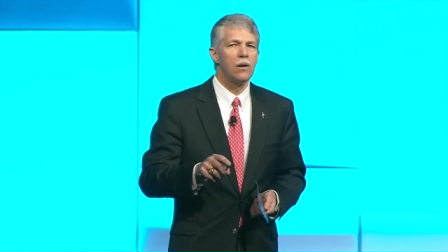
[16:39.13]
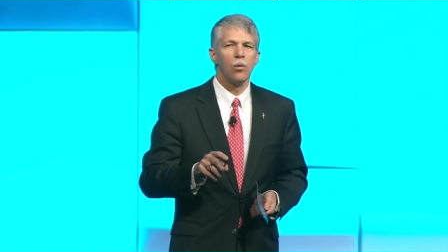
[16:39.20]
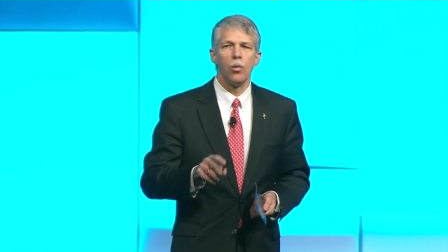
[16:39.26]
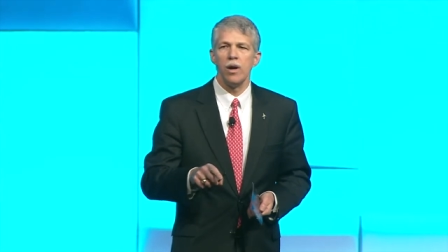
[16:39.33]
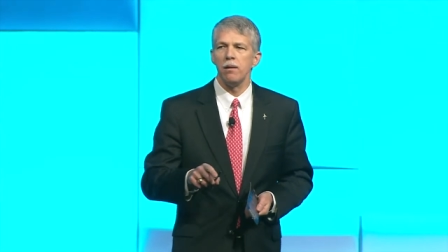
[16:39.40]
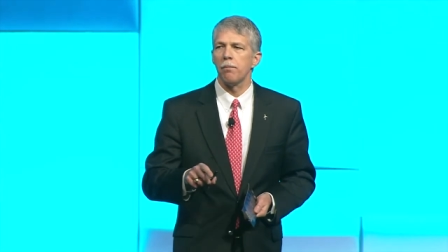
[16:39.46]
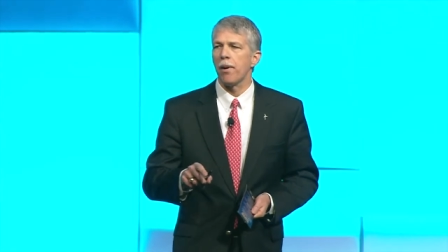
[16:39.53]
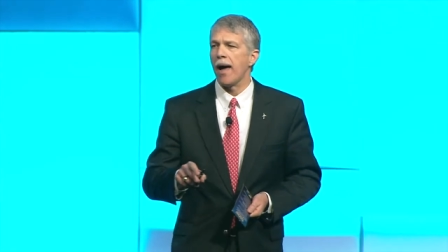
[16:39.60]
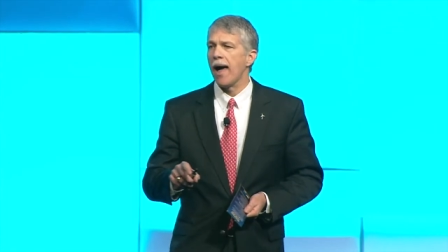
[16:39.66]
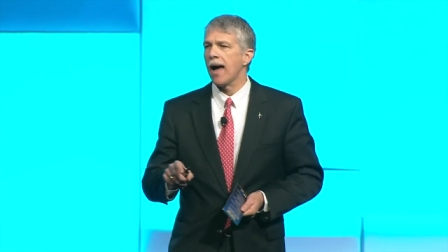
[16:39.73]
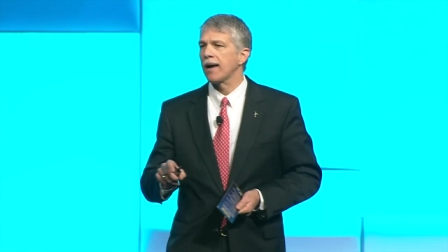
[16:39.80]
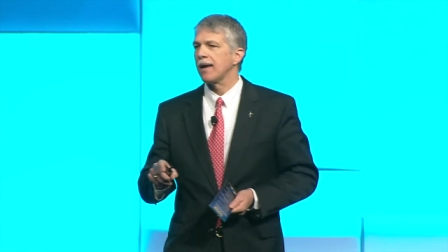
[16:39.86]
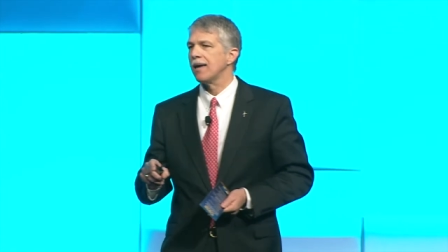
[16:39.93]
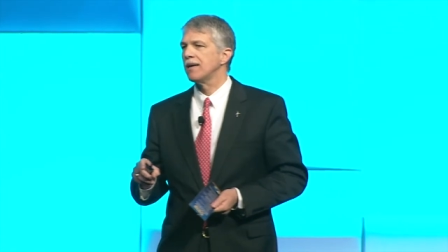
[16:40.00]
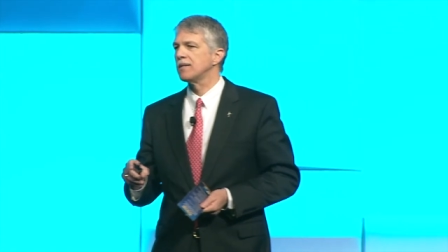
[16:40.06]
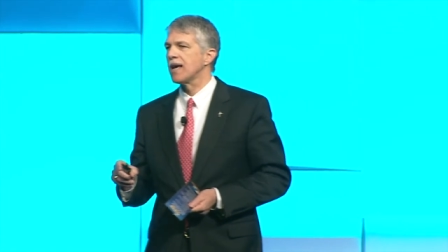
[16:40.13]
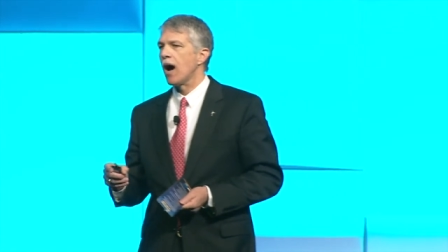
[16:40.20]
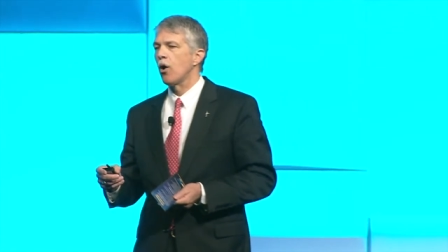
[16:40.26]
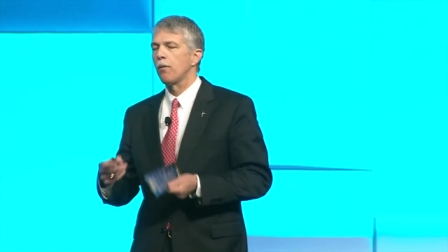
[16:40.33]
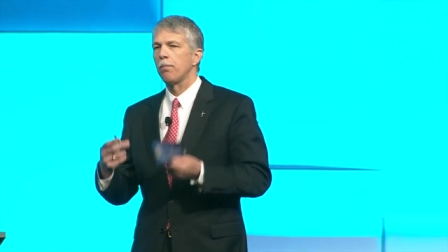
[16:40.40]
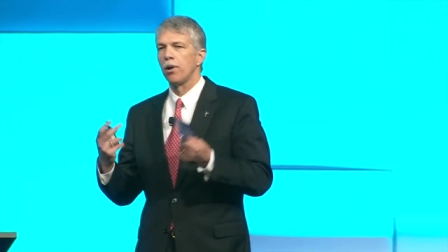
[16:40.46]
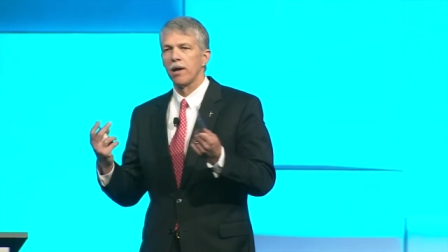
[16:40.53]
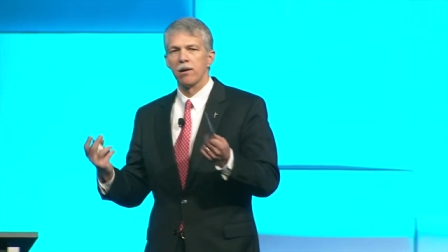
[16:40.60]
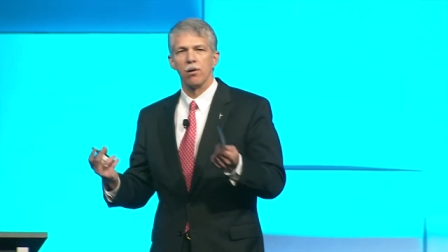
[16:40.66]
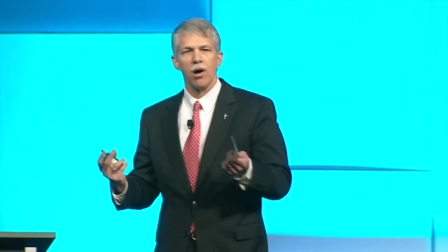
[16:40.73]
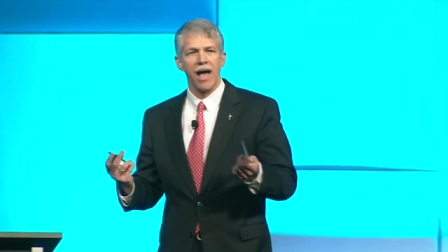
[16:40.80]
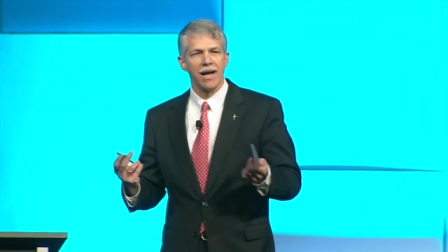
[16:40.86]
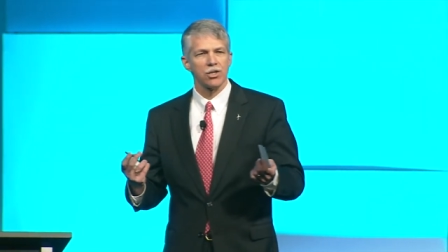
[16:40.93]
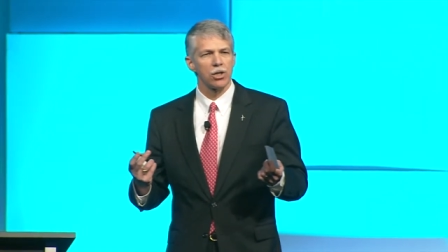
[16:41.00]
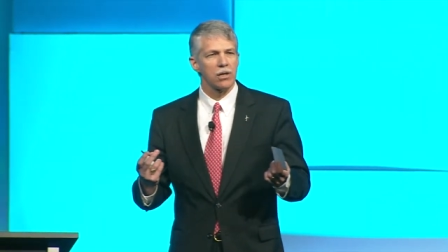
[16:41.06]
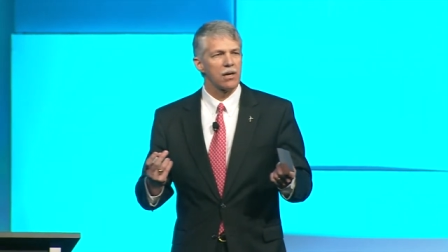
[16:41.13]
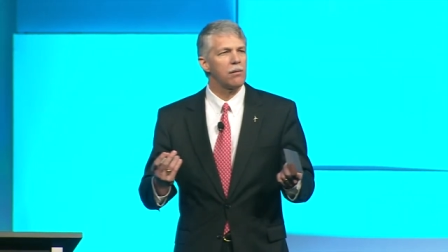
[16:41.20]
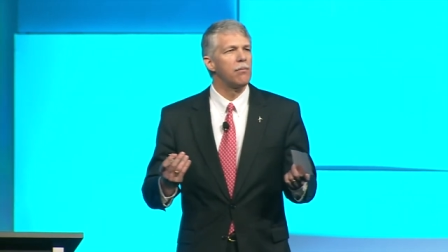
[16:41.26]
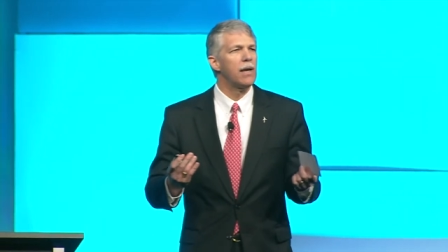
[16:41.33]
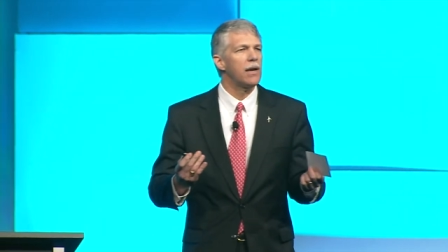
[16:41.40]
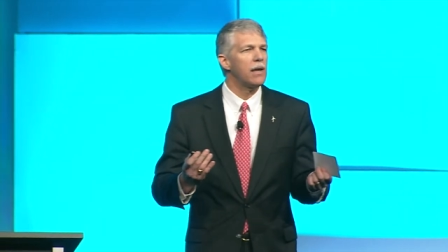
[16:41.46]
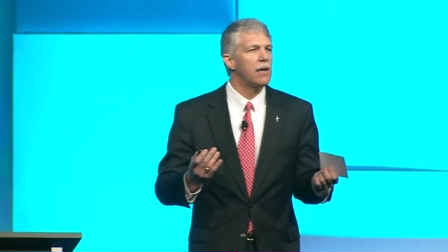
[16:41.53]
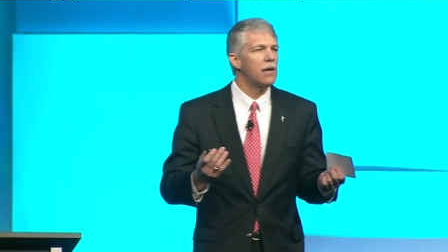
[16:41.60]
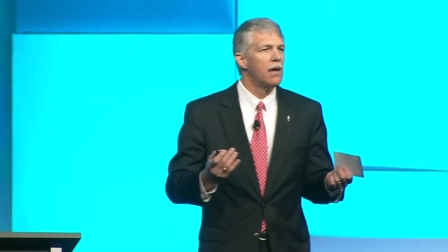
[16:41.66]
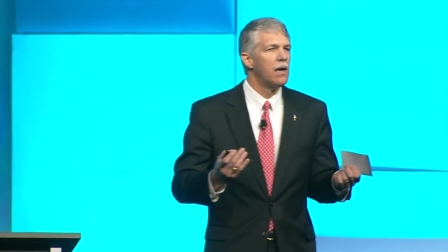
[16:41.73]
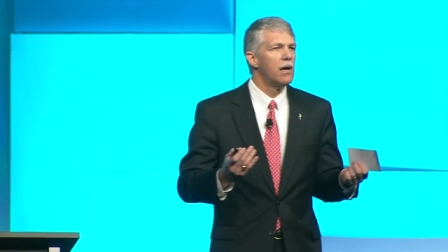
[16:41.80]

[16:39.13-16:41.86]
WindPAC is our political action committee